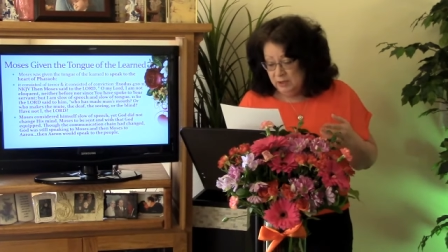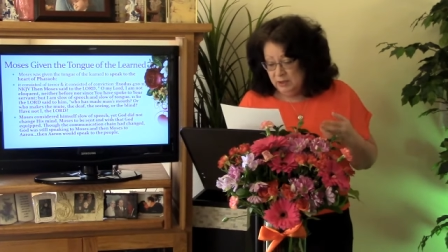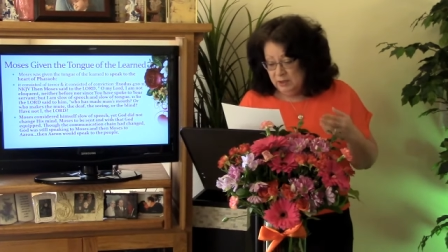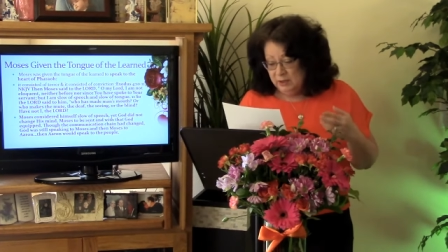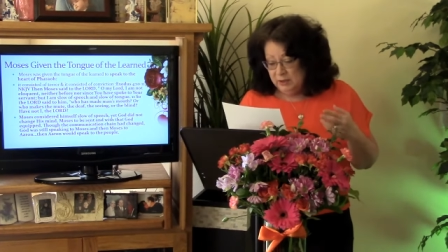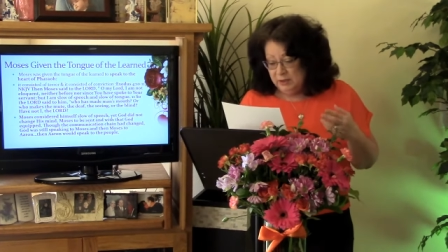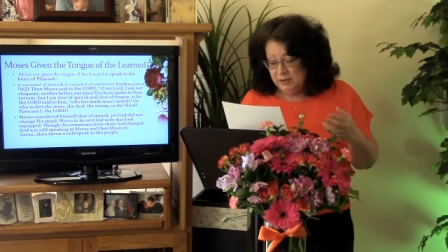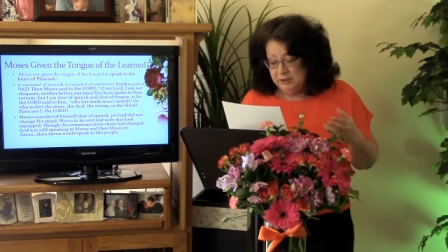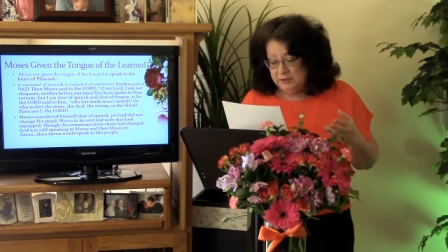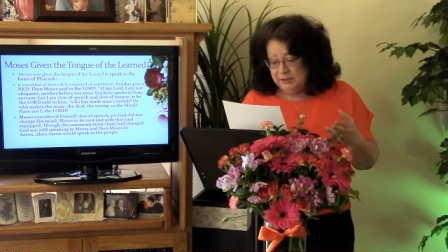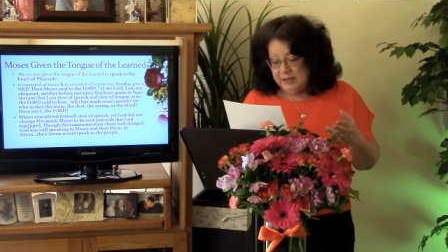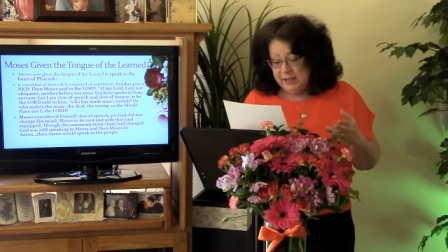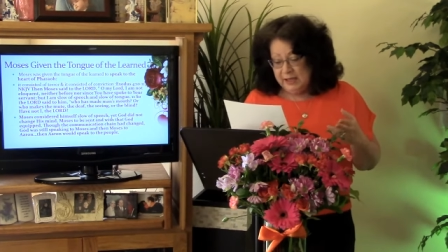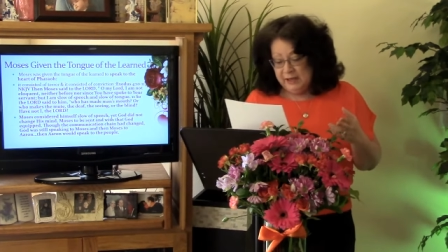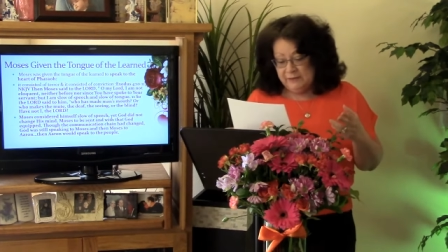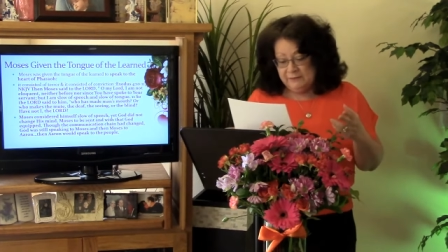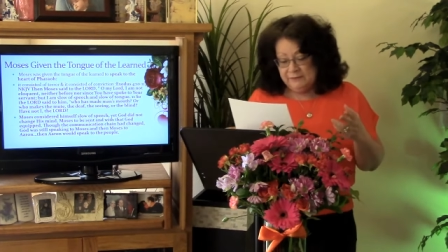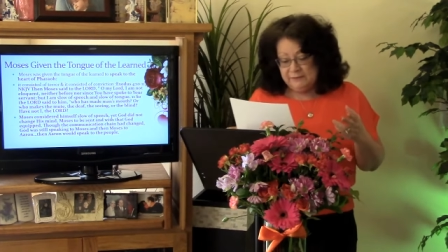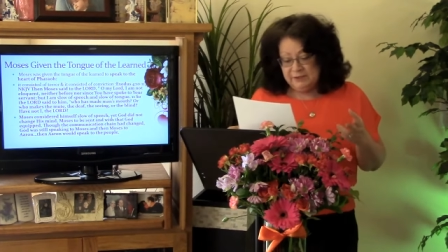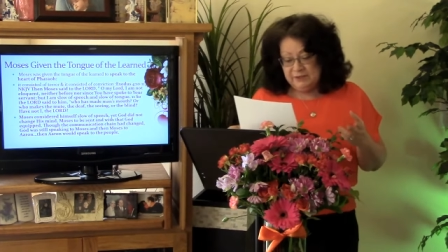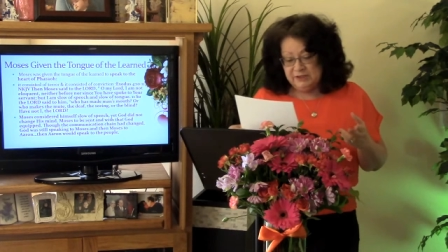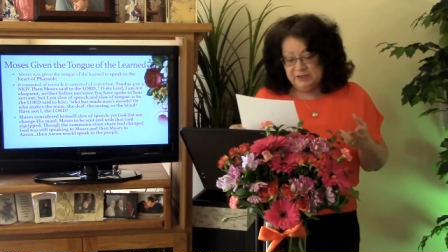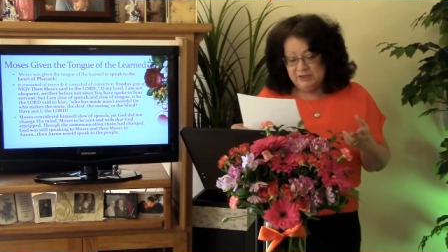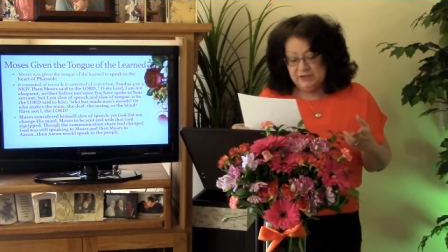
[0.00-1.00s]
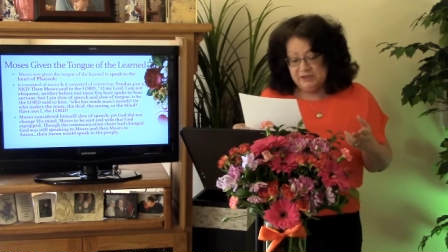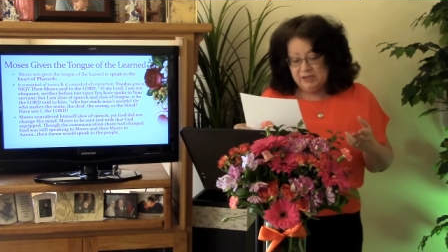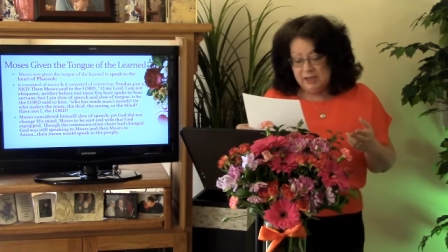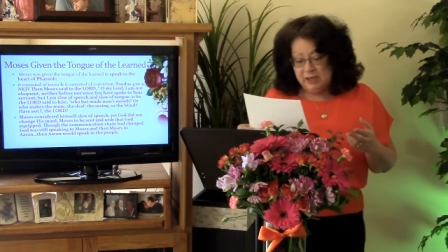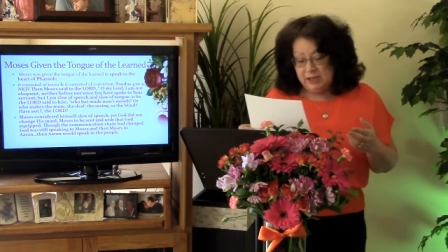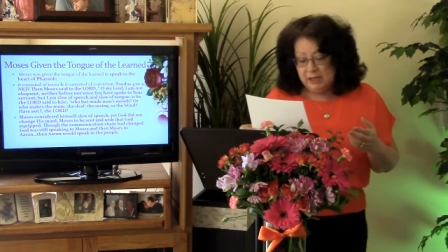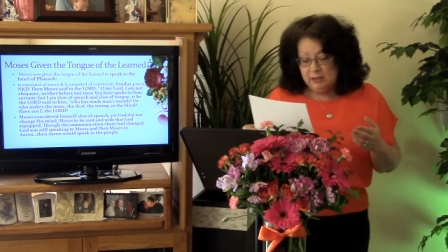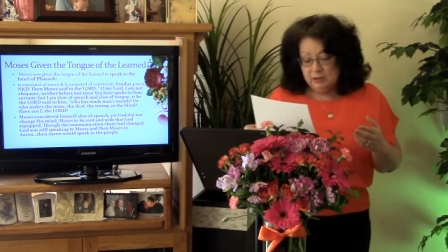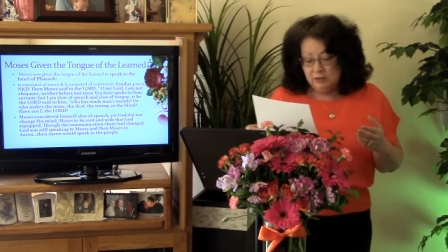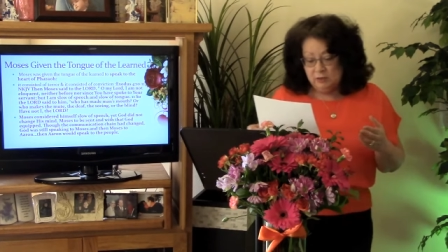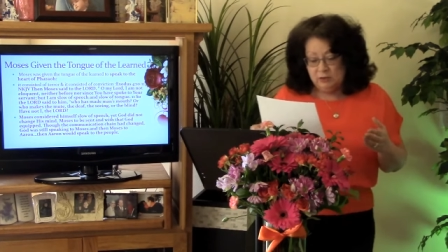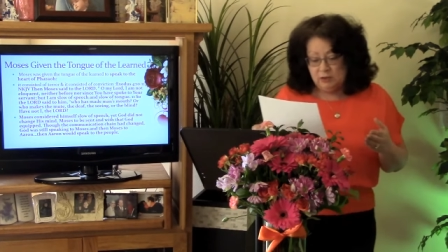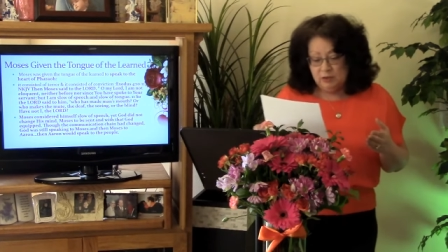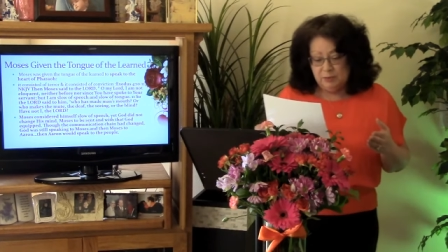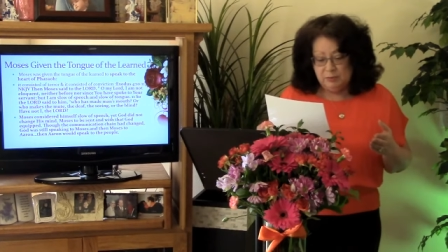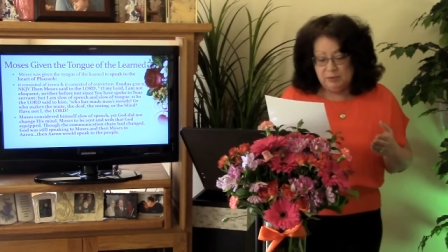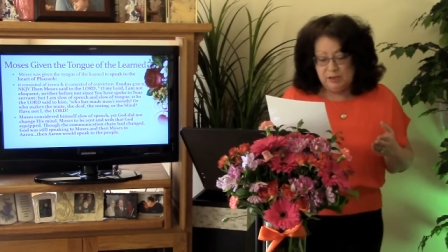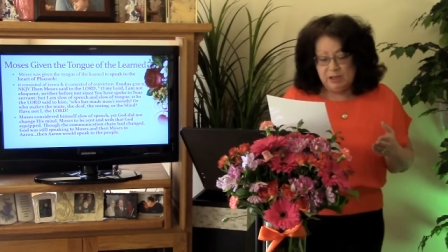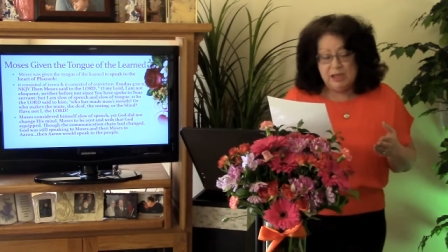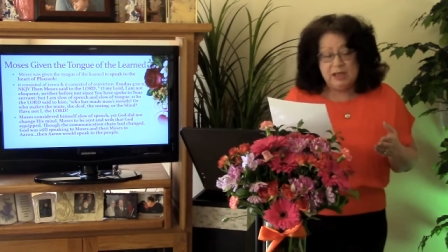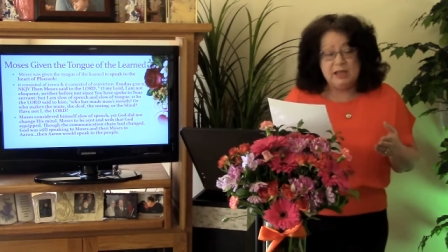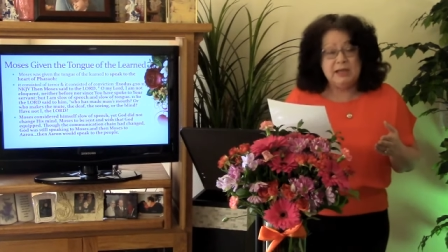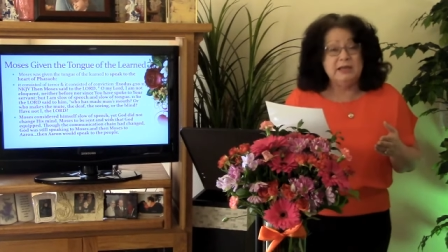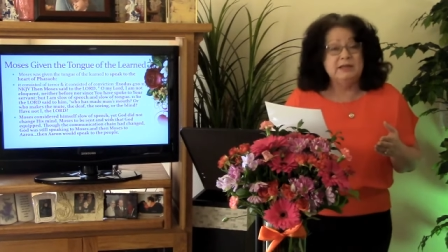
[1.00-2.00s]
the deaf, the seeing, or the
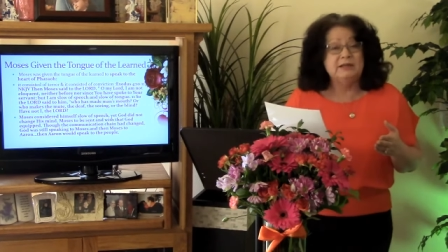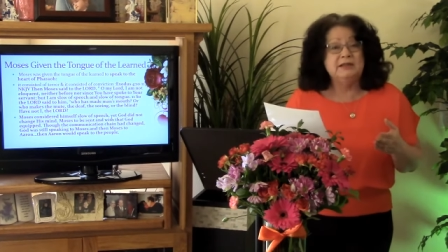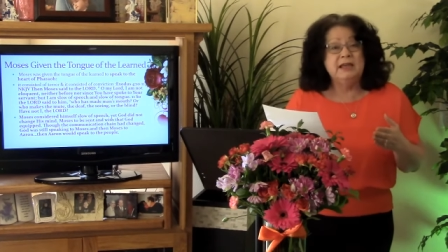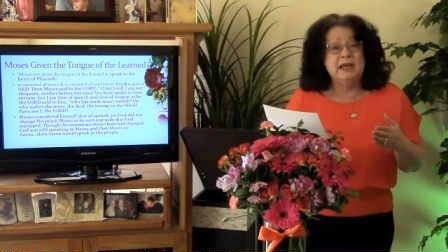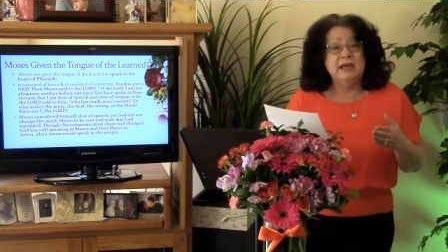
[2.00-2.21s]
blind?